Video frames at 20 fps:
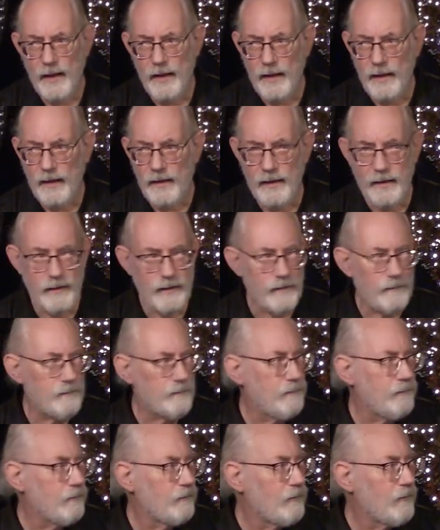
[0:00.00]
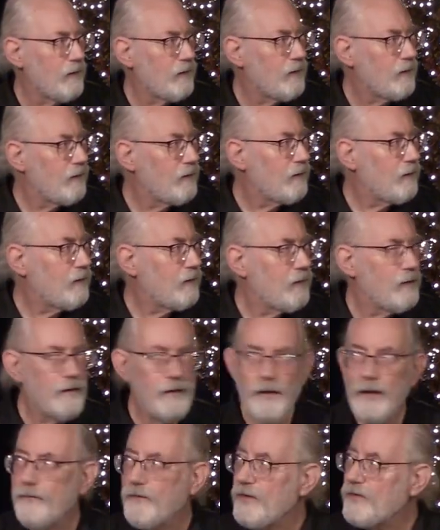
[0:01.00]
Uh,
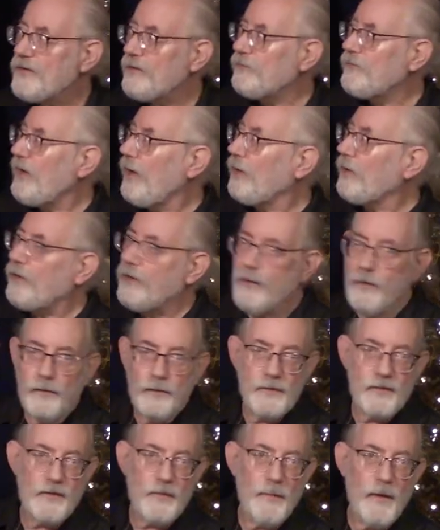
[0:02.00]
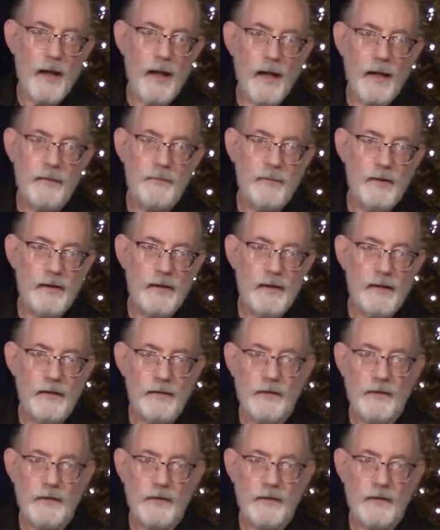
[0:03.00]
you know, I've got some dark curtains behind me,